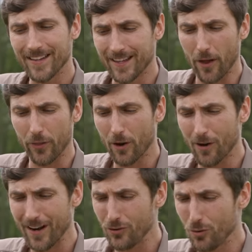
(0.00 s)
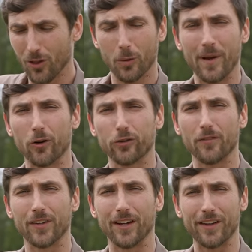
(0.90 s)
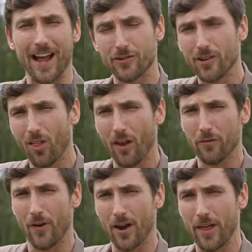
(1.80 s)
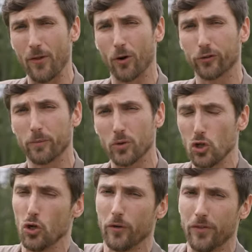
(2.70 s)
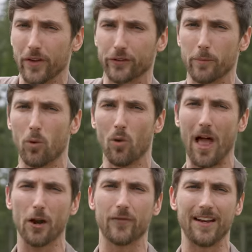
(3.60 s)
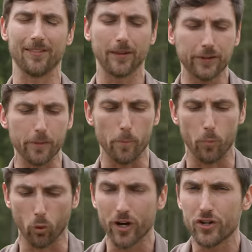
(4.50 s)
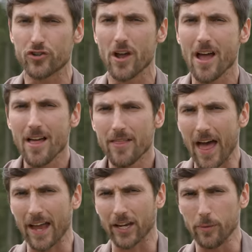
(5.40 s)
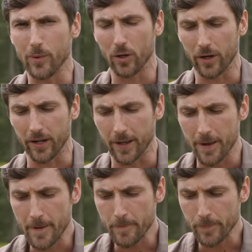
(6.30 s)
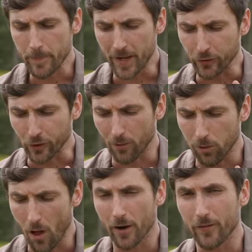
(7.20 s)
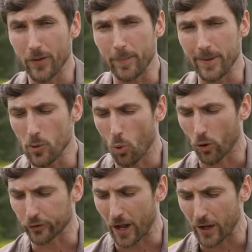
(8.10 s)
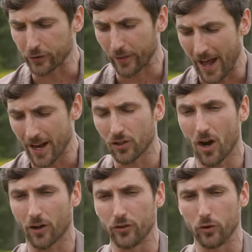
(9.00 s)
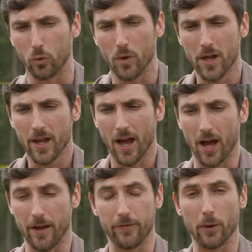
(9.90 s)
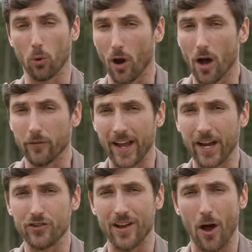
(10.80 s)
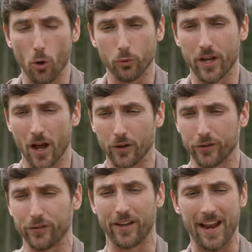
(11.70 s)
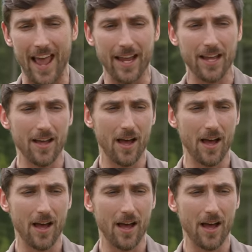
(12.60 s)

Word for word: get out there and do a little bit of airsofting. It's actually a lot of fun, and there are some good things to pull out of it. And let's bridge that community because a lot of the BB Wars guys that I talked to, uh, if they were of age, owned guns and said, hey,